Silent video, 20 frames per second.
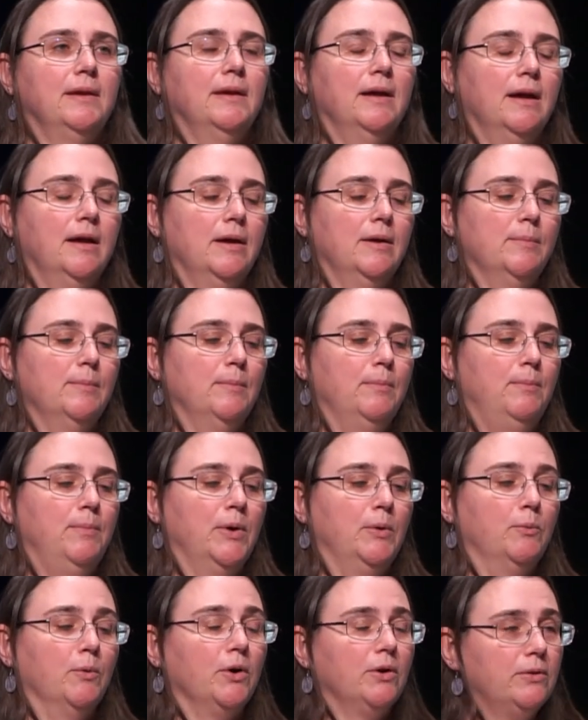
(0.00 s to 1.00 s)

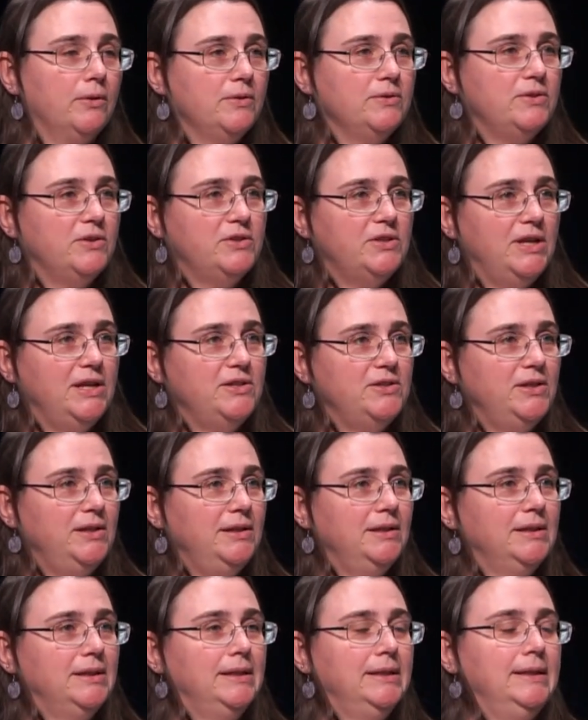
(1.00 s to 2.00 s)
But workloads are
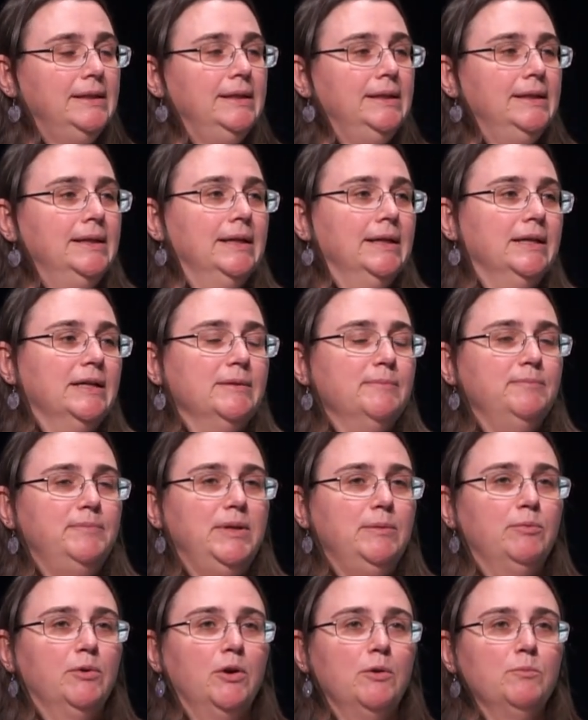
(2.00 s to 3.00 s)
changing.
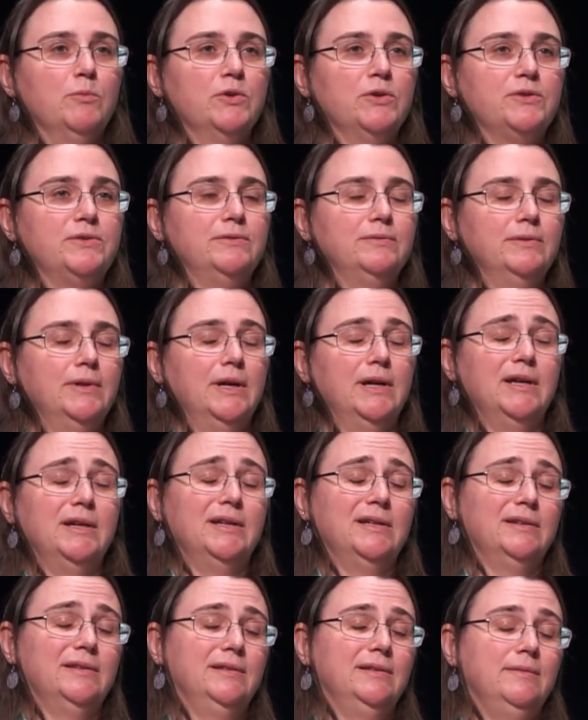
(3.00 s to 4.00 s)
People are more
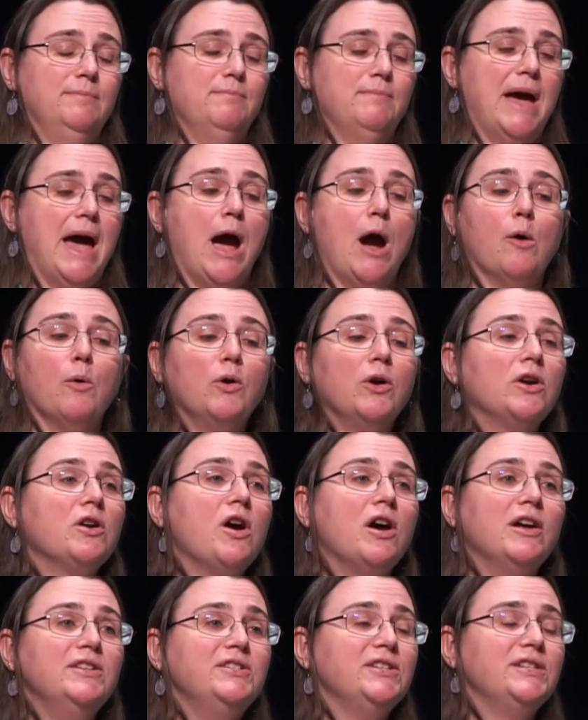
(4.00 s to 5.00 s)
power
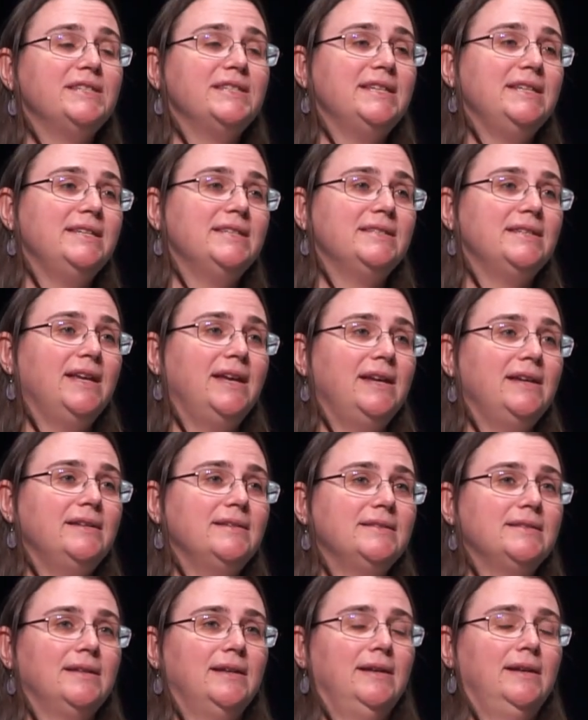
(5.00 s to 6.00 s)
conscious these
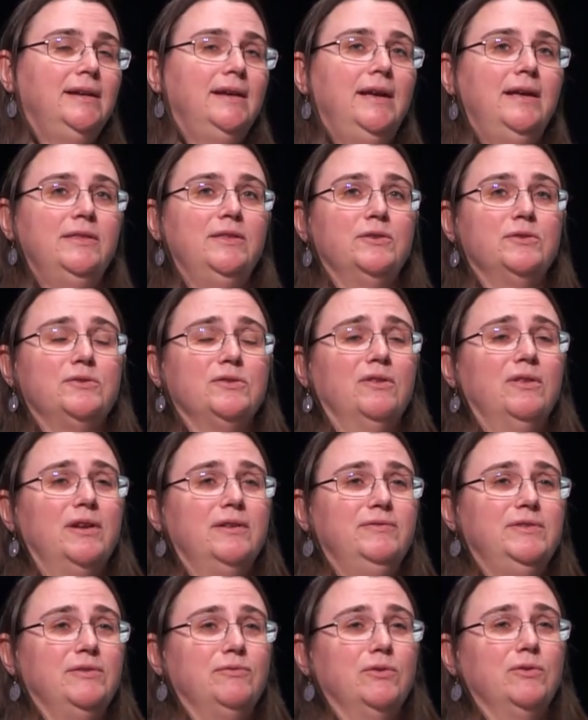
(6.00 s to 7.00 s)
days. There's a lot
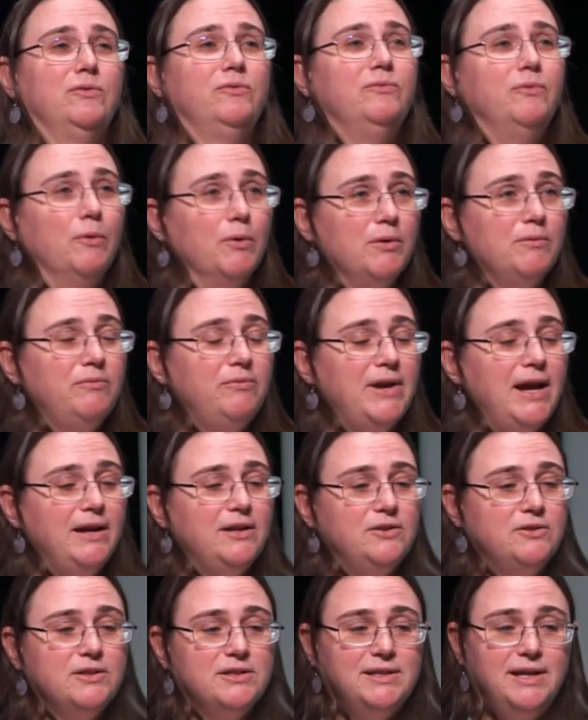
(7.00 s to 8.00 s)
of different form
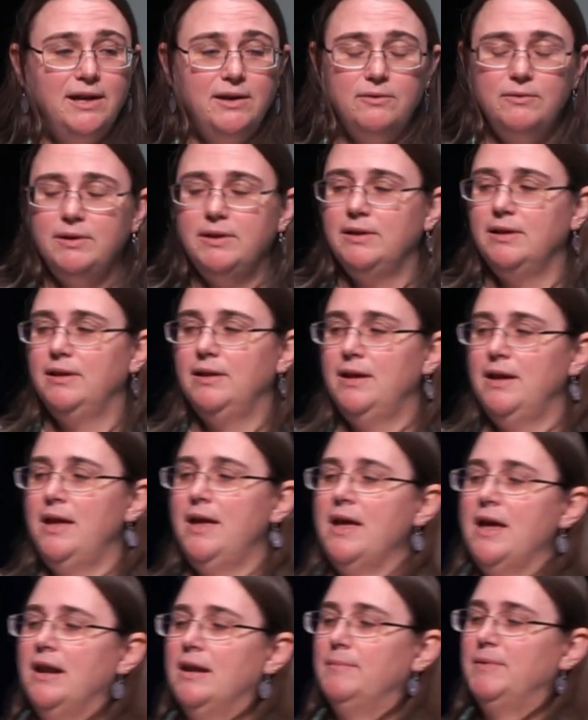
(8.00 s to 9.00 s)
factors now.
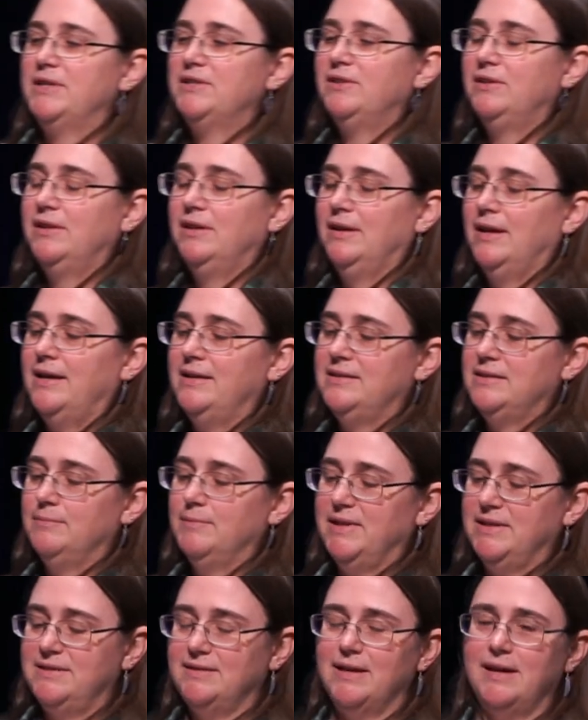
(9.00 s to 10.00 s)
And I'm actually going to exit
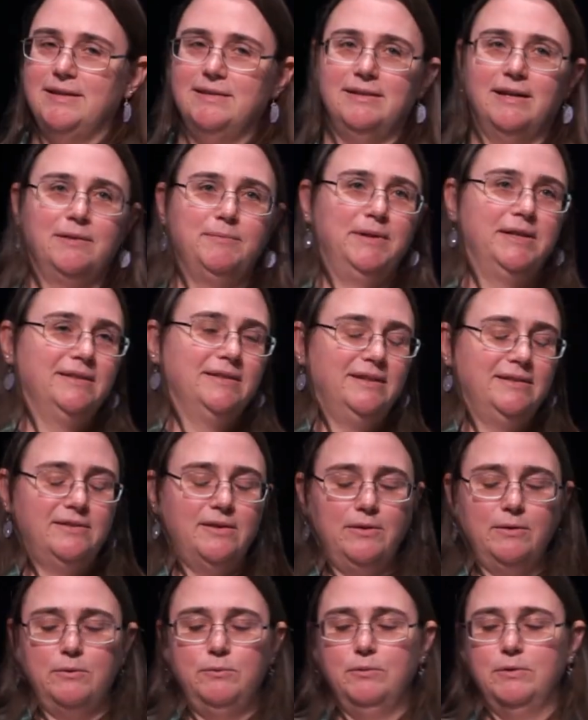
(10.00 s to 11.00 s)
my slide deck because I
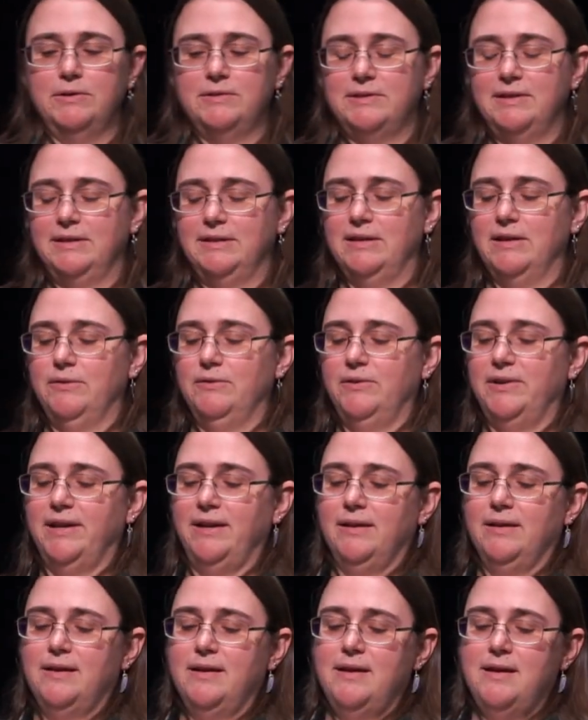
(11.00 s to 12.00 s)
saw the coolest thing the other
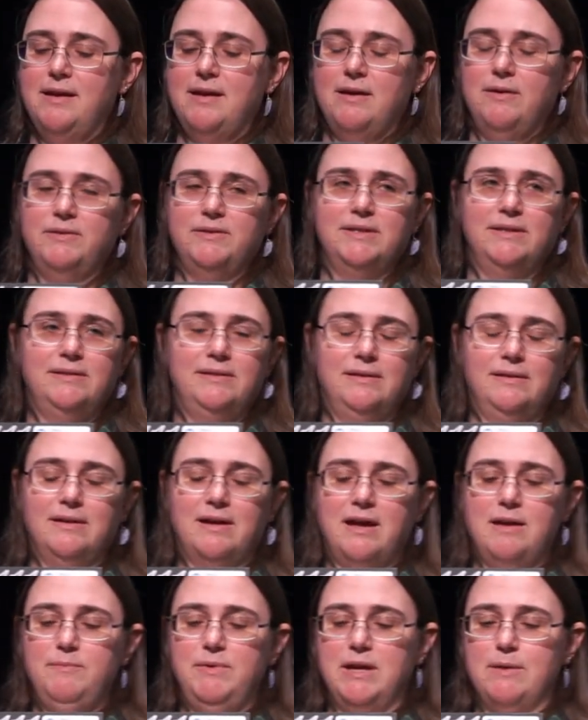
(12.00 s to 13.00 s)
day. I was at the
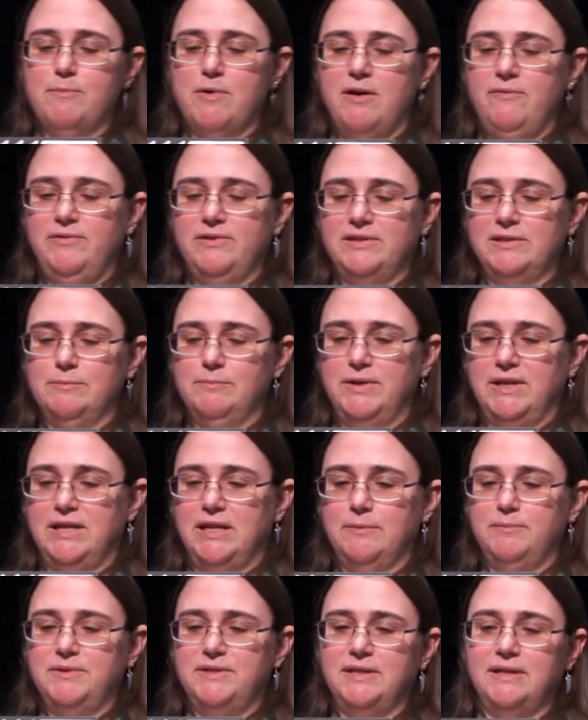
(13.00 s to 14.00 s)
IBM office in
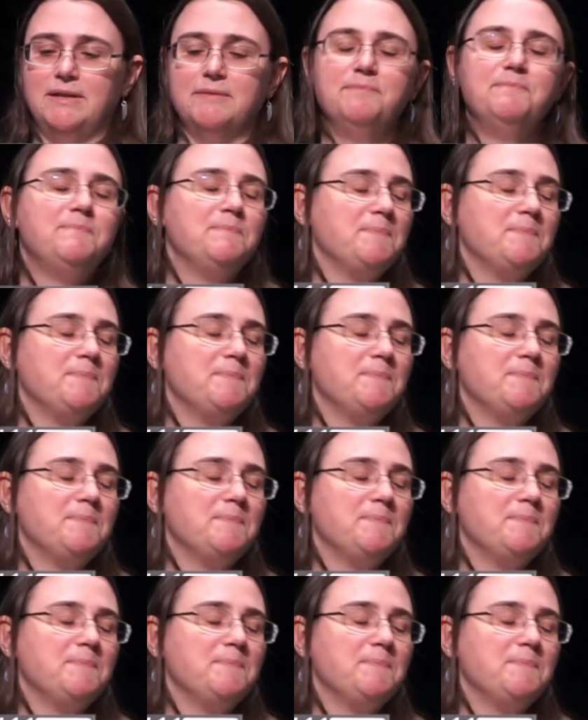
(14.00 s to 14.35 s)
Poughkeepsie.